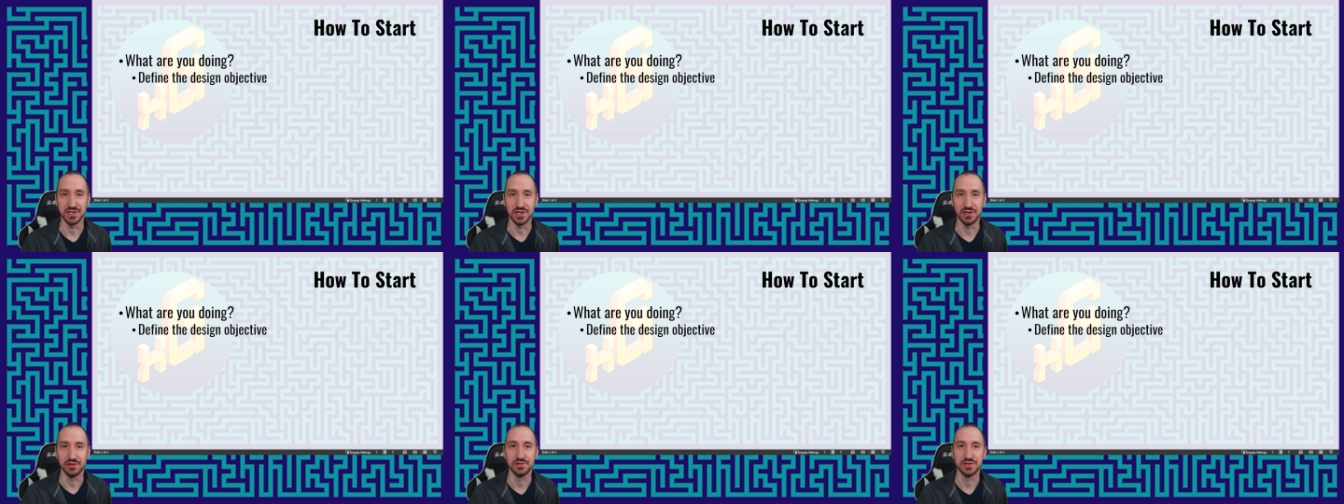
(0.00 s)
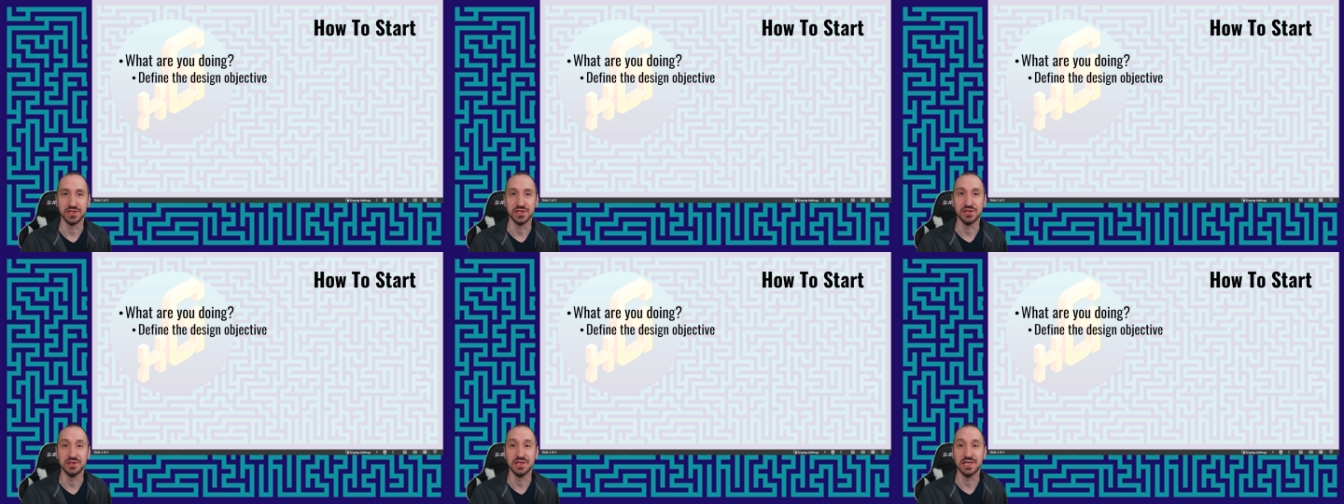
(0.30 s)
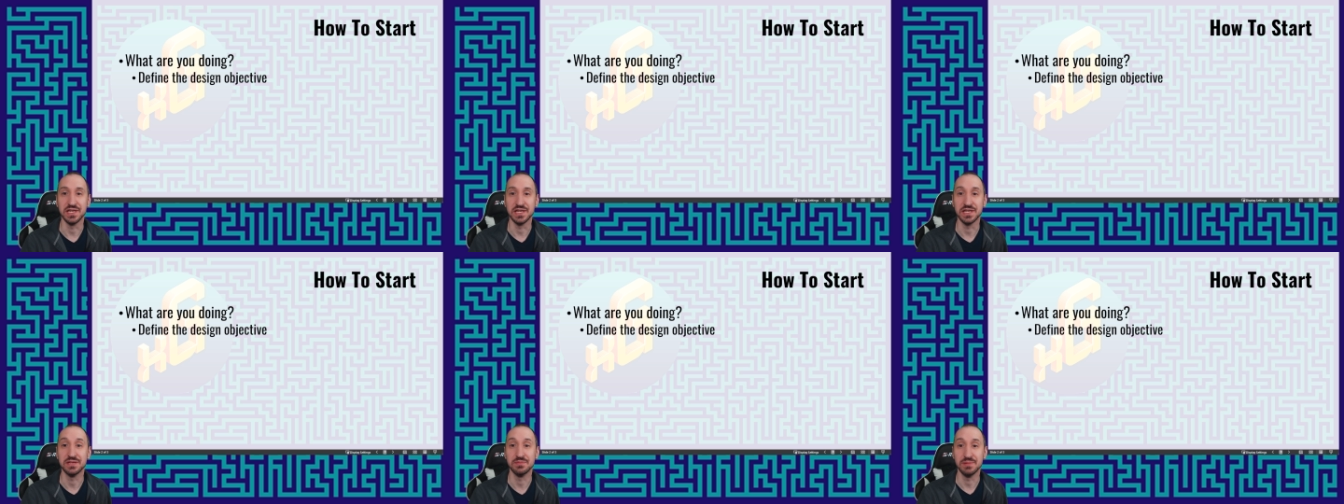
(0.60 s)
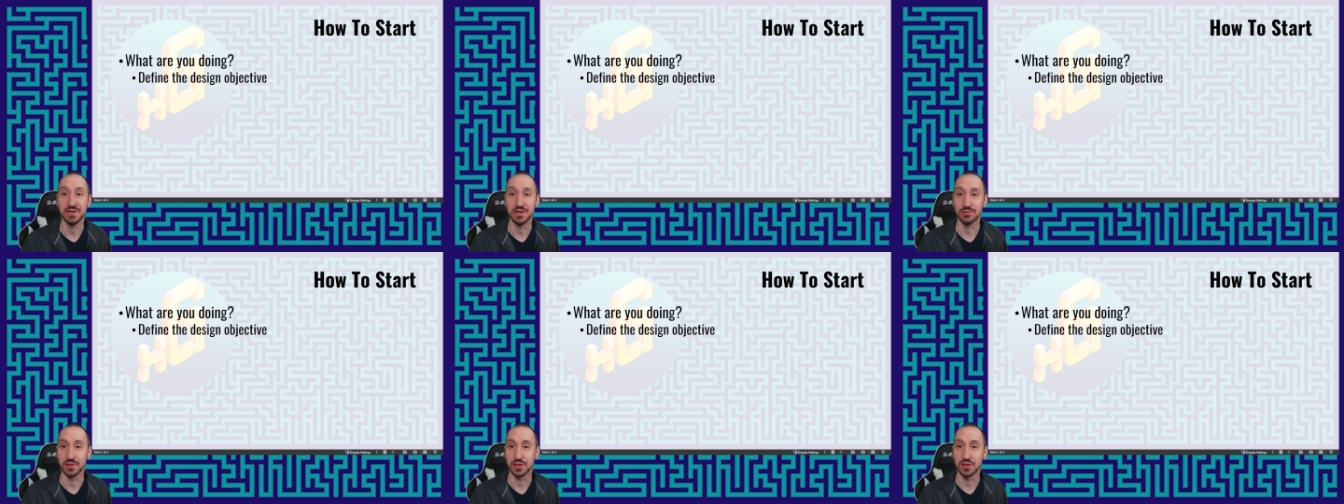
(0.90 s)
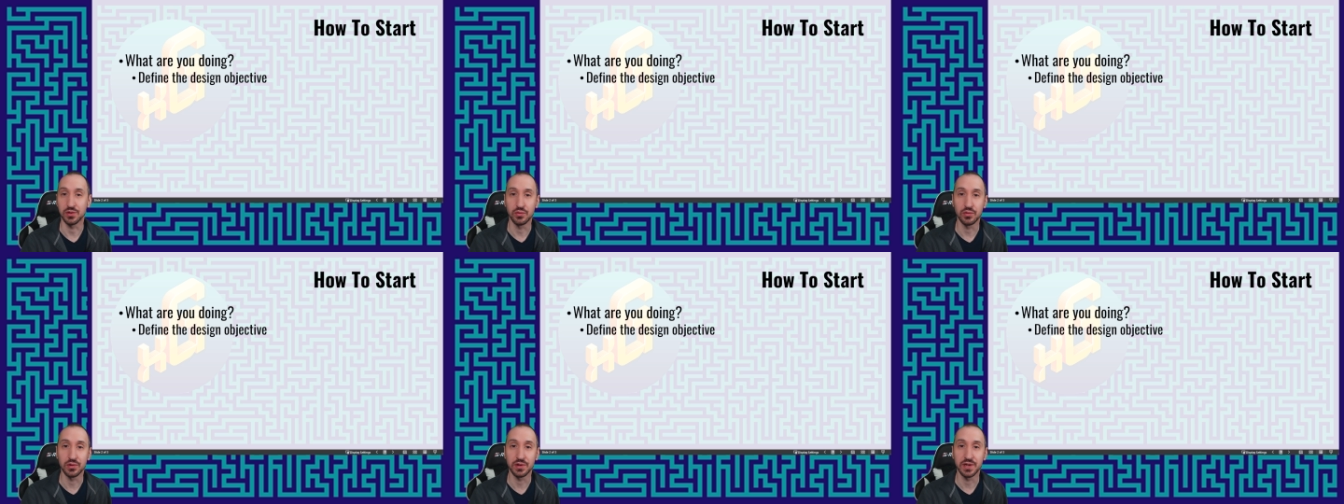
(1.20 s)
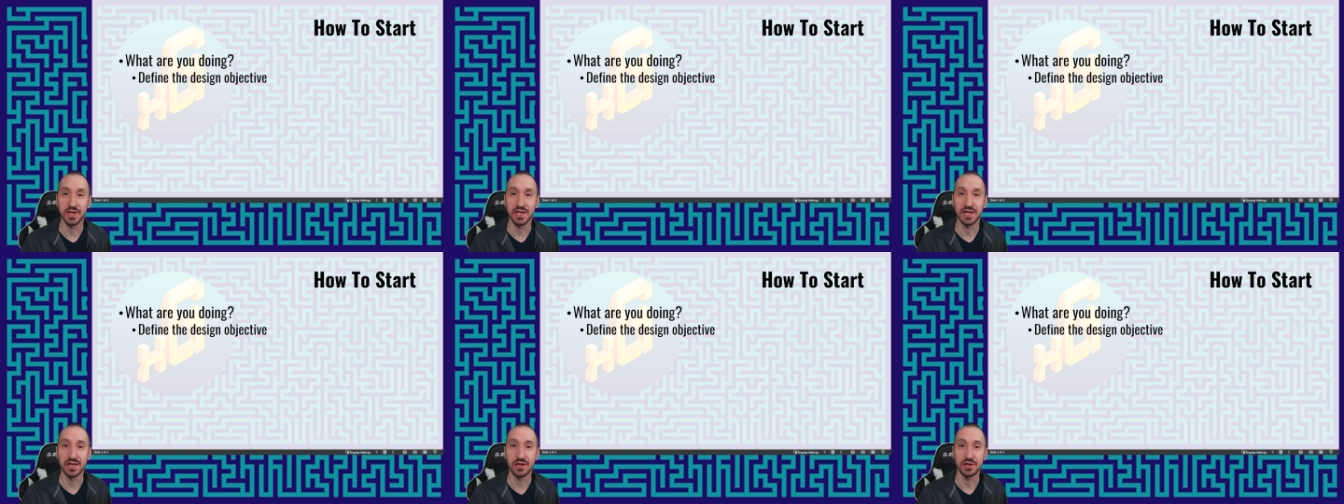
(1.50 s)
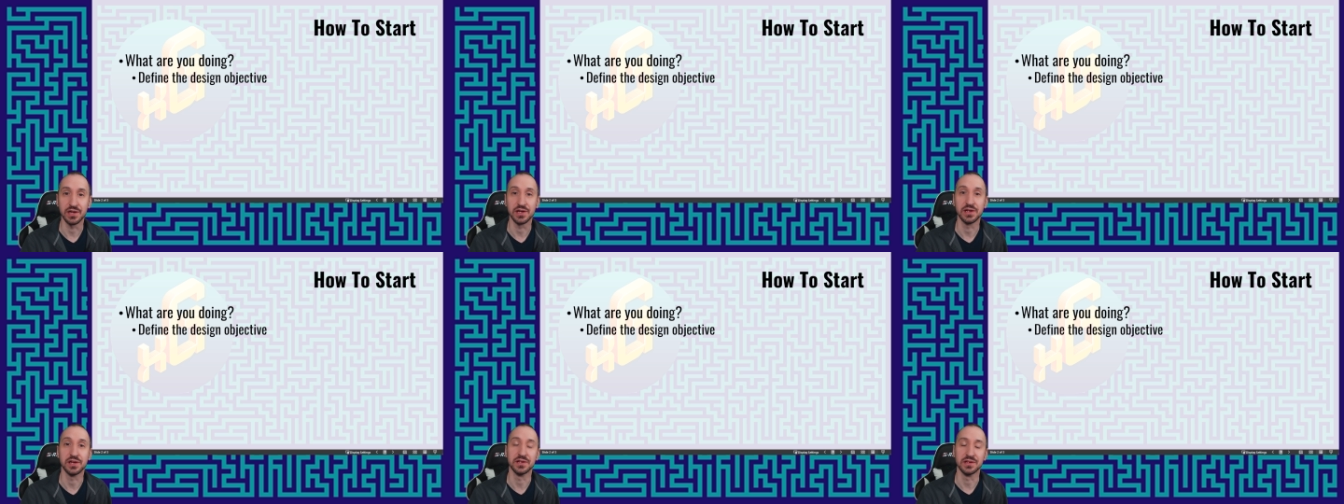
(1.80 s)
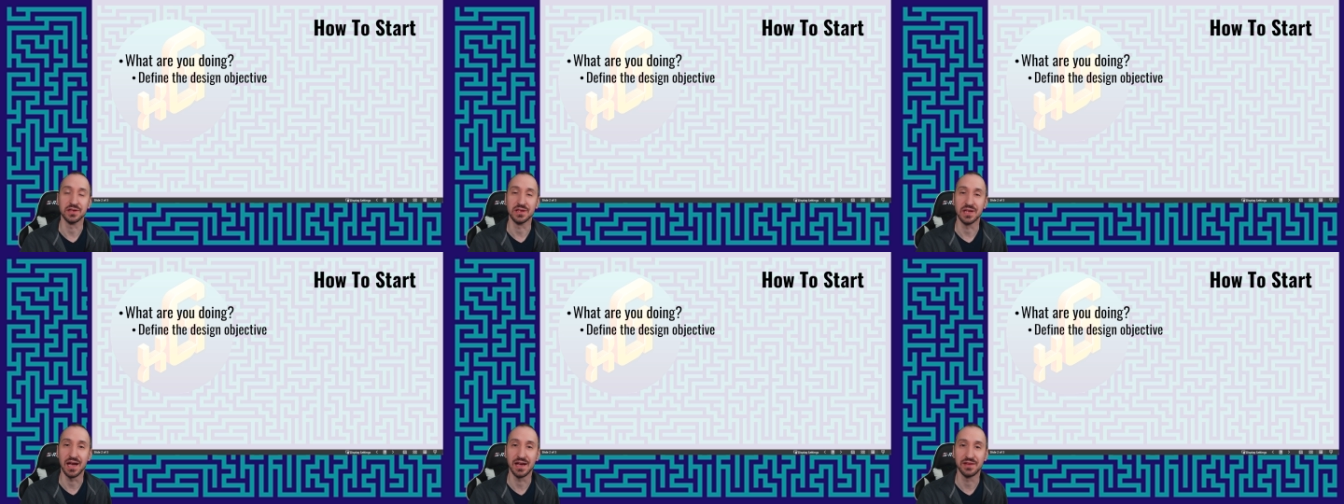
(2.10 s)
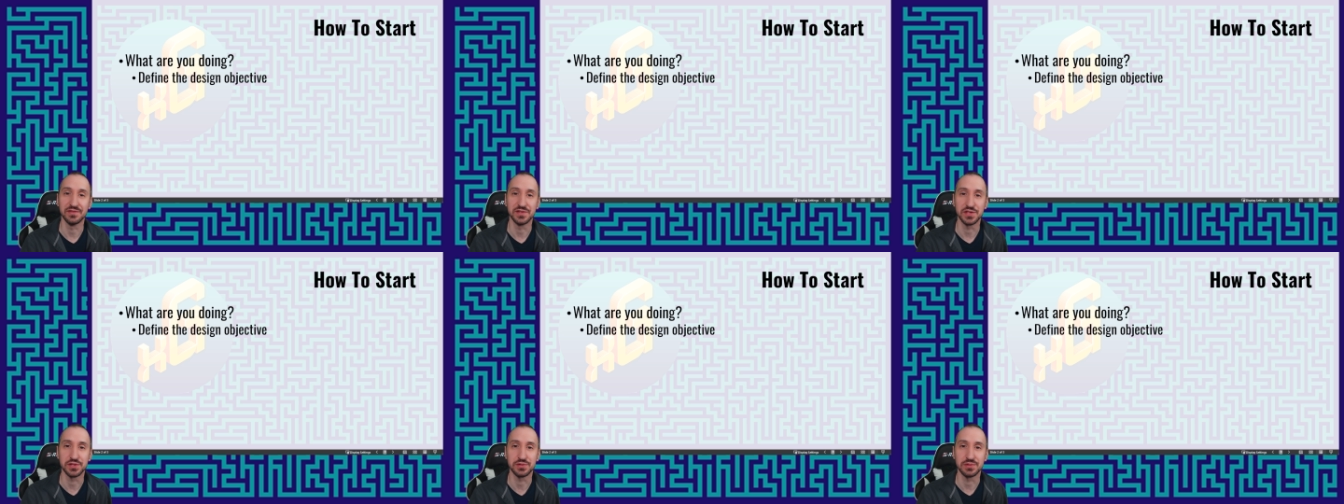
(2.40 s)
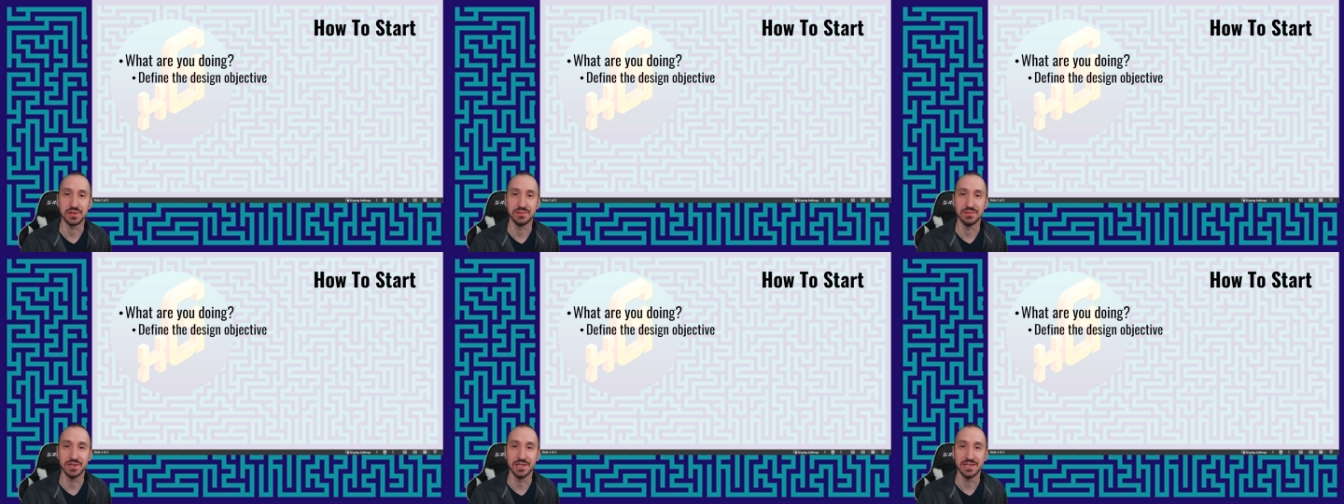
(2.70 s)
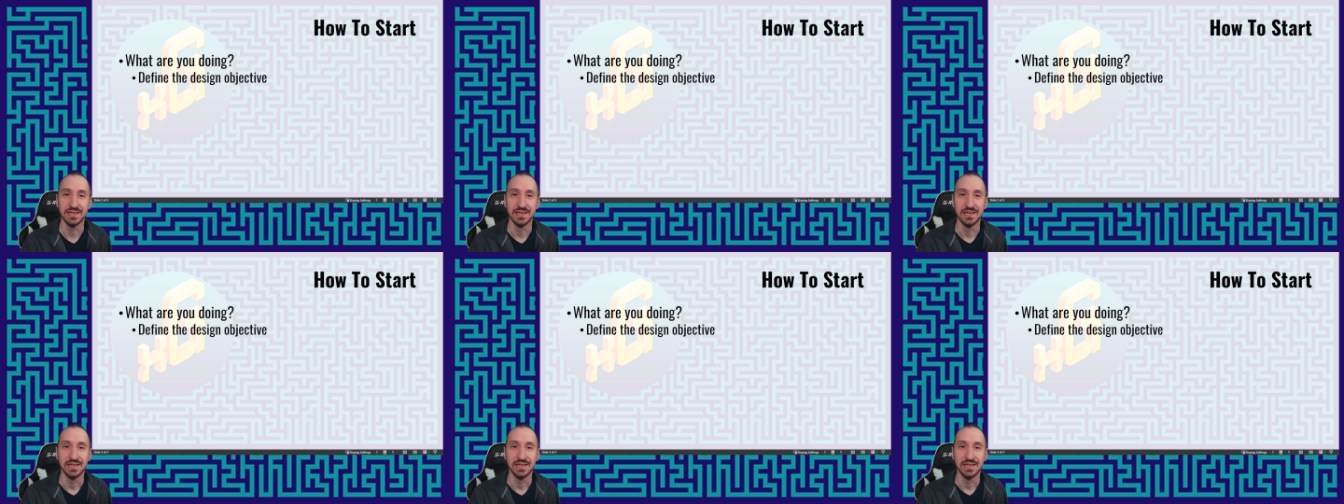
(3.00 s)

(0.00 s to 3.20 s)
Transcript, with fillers: You know, do you need it to be a recording? Are you going to live stream it?